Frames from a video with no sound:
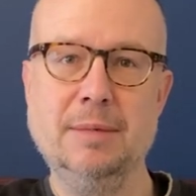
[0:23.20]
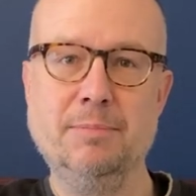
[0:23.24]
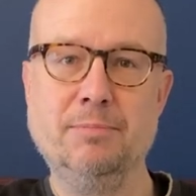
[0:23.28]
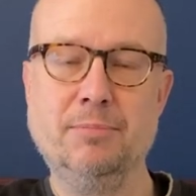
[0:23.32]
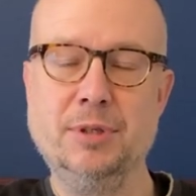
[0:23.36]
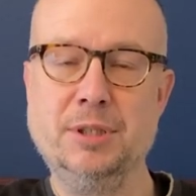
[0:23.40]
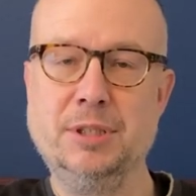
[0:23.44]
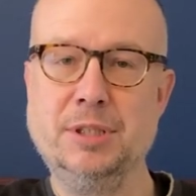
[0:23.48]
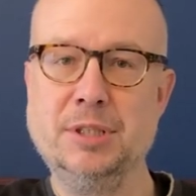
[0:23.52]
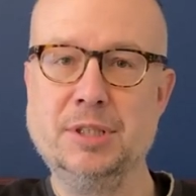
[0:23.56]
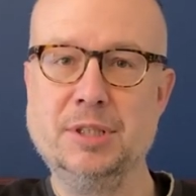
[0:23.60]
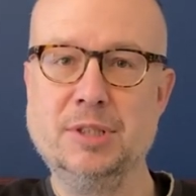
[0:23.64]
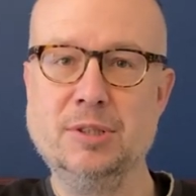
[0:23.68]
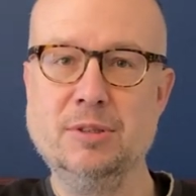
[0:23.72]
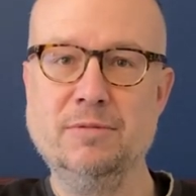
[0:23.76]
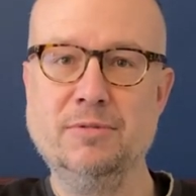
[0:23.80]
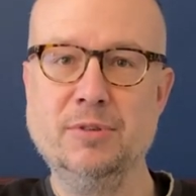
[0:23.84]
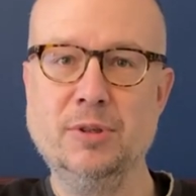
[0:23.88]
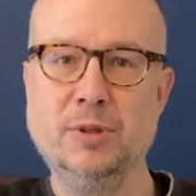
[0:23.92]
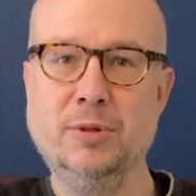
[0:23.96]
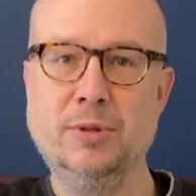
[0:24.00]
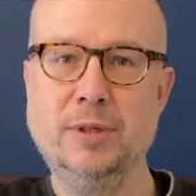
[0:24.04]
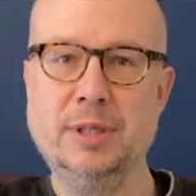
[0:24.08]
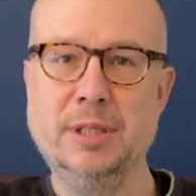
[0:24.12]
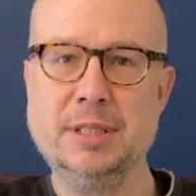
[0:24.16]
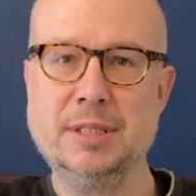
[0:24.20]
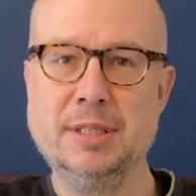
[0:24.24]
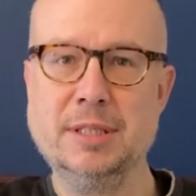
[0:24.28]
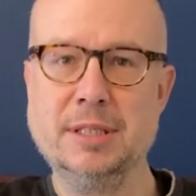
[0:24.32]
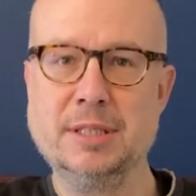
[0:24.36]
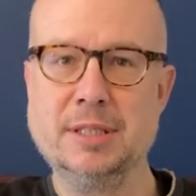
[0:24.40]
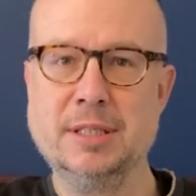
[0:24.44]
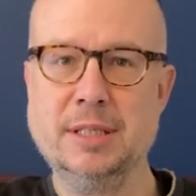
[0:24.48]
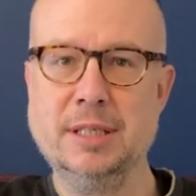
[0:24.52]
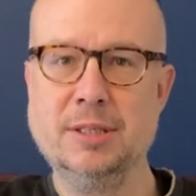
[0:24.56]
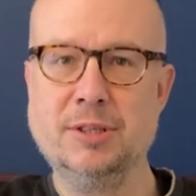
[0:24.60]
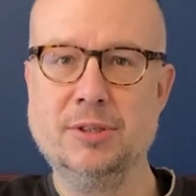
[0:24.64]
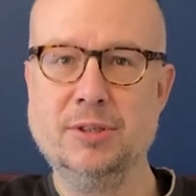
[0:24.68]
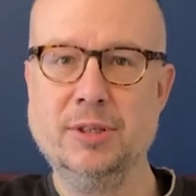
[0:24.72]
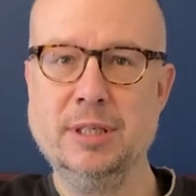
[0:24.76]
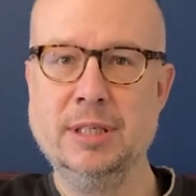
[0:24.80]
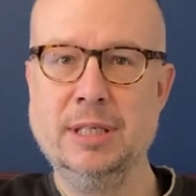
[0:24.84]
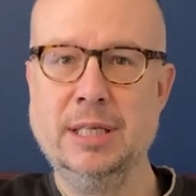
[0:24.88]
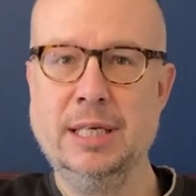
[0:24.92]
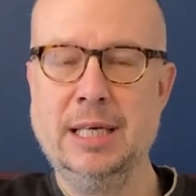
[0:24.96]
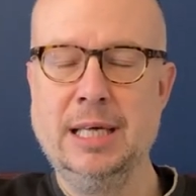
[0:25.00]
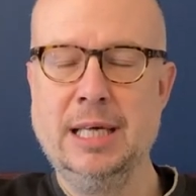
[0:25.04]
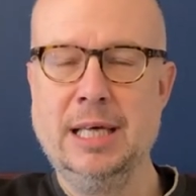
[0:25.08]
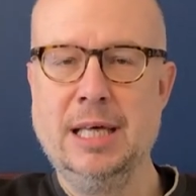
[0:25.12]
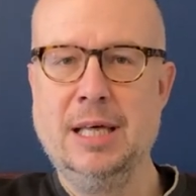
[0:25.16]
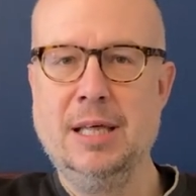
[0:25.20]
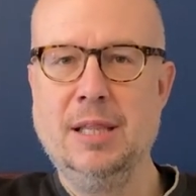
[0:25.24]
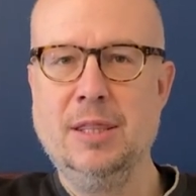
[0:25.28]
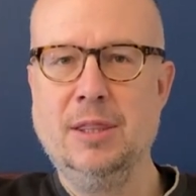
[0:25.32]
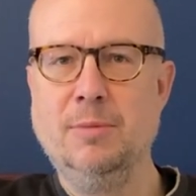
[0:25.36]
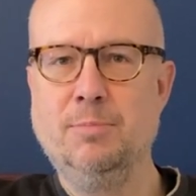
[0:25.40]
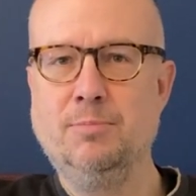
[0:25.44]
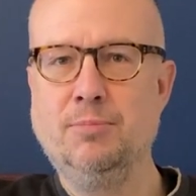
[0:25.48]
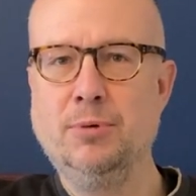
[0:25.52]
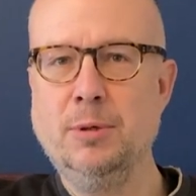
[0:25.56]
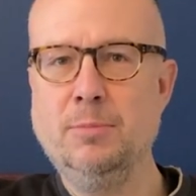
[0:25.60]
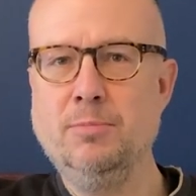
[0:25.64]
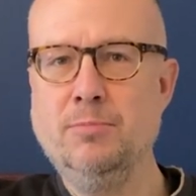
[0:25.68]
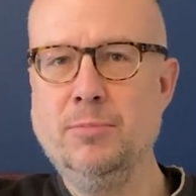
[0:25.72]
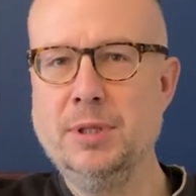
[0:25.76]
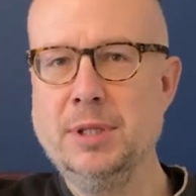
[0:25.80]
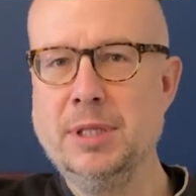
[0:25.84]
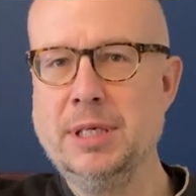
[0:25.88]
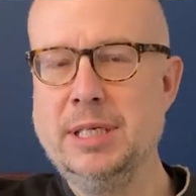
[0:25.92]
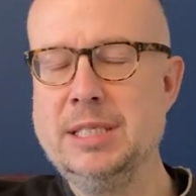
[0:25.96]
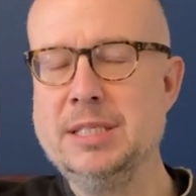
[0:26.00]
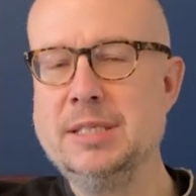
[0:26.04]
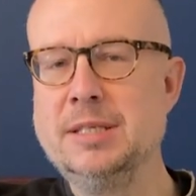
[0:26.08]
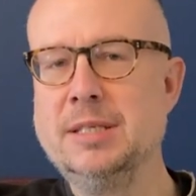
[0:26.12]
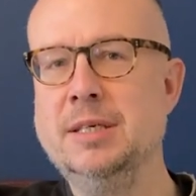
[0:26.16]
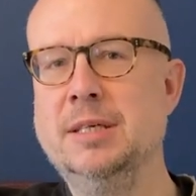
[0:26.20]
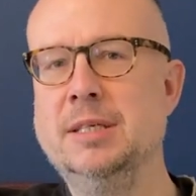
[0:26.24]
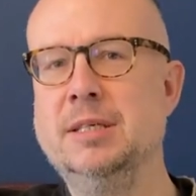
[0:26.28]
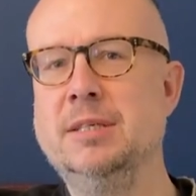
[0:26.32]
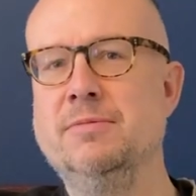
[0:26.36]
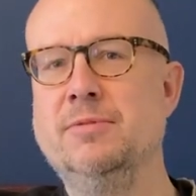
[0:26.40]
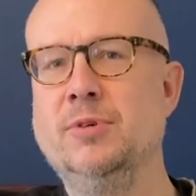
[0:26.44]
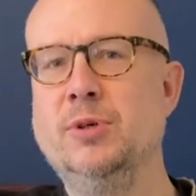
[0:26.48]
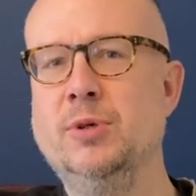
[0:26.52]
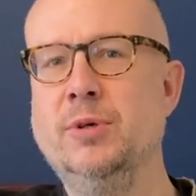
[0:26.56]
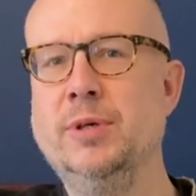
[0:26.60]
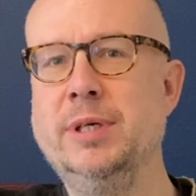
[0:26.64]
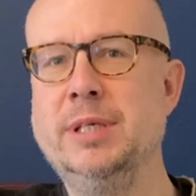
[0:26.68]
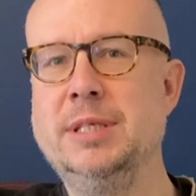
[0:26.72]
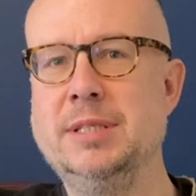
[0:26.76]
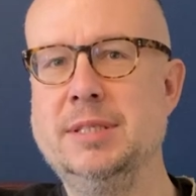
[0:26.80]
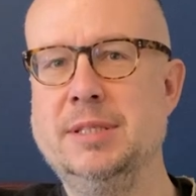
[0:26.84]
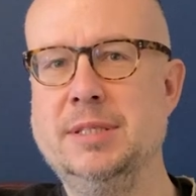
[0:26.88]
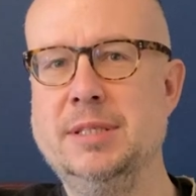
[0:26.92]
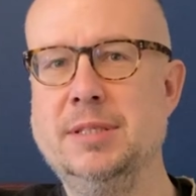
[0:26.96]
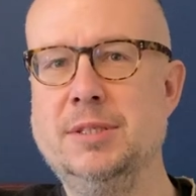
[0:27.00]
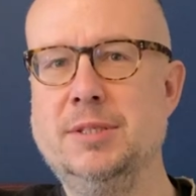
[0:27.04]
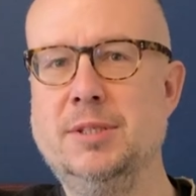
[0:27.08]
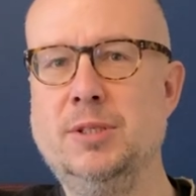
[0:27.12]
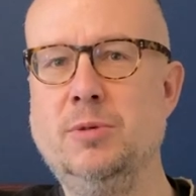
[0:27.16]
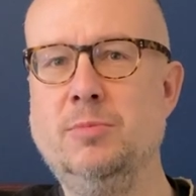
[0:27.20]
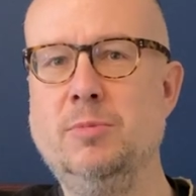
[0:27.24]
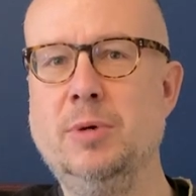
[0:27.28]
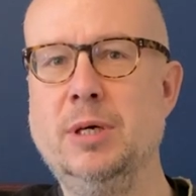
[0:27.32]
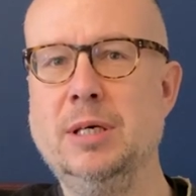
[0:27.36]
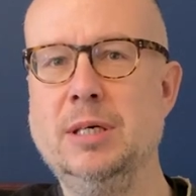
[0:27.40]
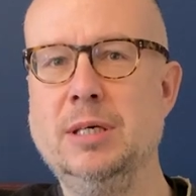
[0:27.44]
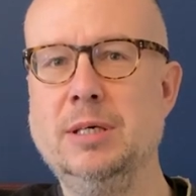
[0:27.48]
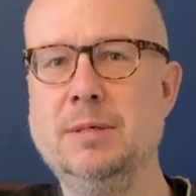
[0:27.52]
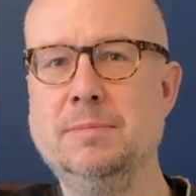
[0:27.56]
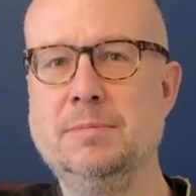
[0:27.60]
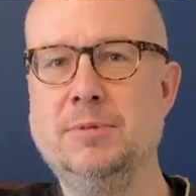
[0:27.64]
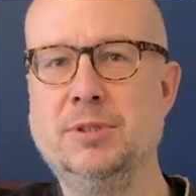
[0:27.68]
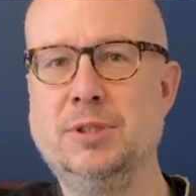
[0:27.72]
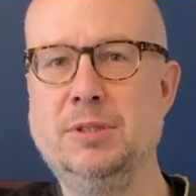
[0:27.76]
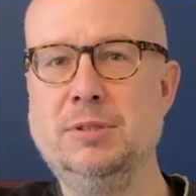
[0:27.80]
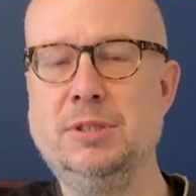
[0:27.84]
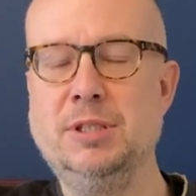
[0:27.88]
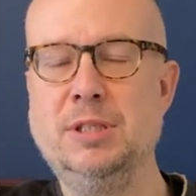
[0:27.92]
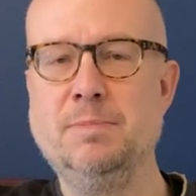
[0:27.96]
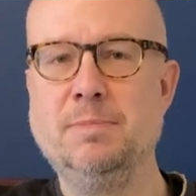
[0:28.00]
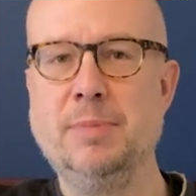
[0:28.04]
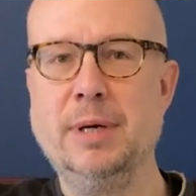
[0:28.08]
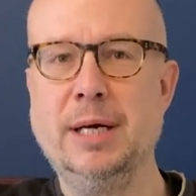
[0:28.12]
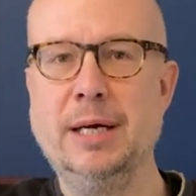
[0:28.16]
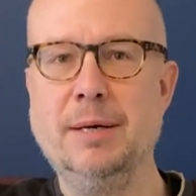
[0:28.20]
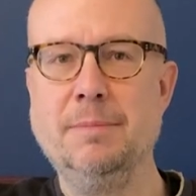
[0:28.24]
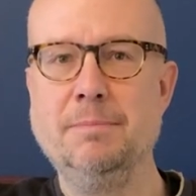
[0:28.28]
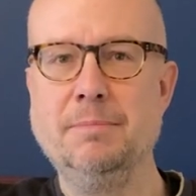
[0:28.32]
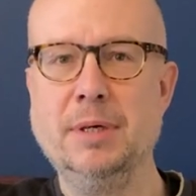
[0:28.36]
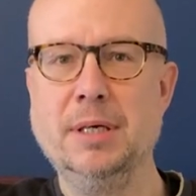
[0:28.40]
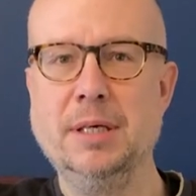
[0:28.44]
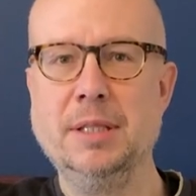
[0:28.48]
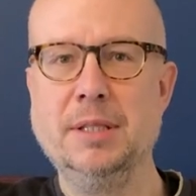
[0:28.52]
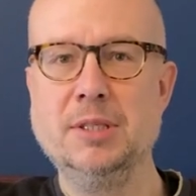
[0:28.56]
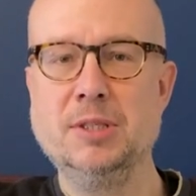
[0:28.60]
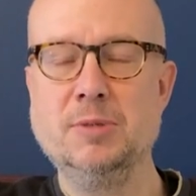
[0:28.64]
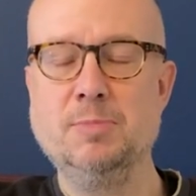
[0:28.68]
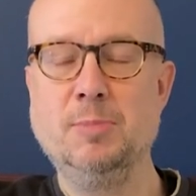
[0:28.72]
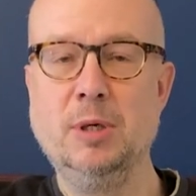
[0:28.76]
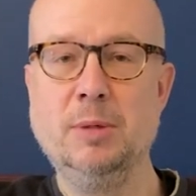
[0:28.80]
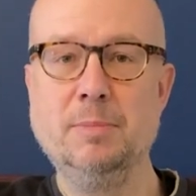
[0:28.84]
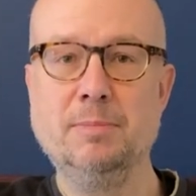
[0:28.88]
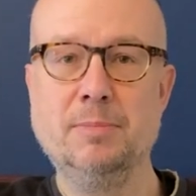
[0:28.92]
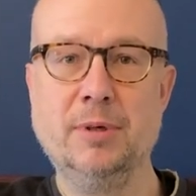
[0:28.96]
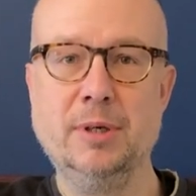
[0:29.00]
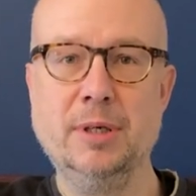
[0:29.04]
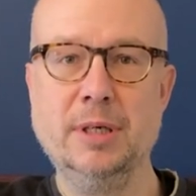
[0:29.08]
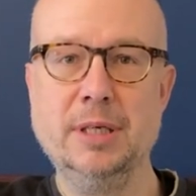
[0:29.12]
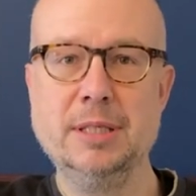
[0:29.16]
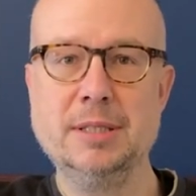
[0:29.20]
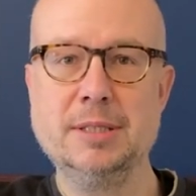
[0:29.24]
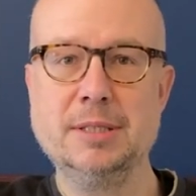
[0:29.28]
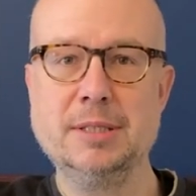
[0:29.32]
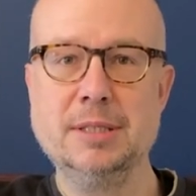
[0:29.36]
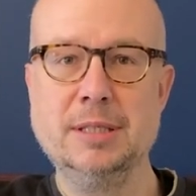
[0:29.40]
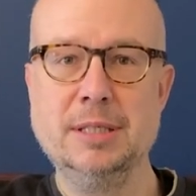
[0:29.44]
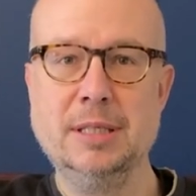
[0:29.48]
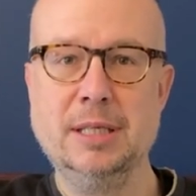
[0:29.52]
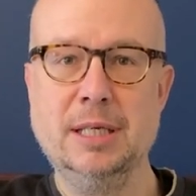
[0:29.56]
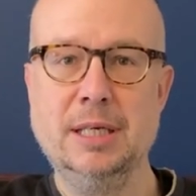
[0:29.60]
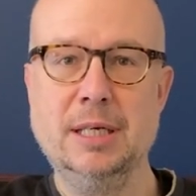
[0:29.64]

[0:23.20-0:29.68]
British silver coins, etc. The problem with these kind of coins is you are duty bound by the spot price.